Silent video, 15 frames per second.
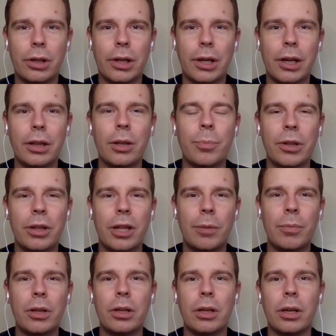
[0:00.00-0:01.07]
at the
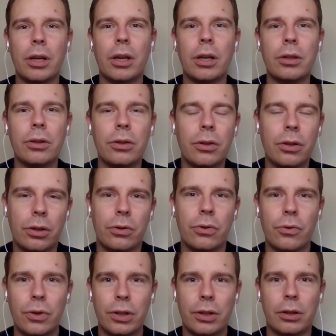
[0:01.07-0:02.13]
pandemic and
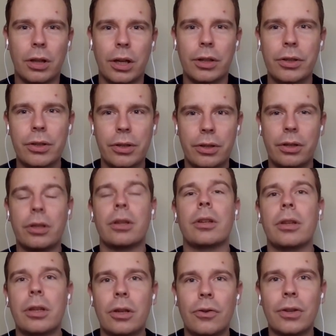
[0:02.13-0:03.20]
during the last
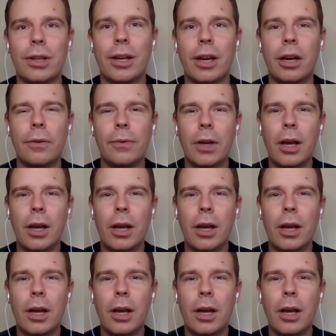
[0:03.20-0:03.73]
year and a half,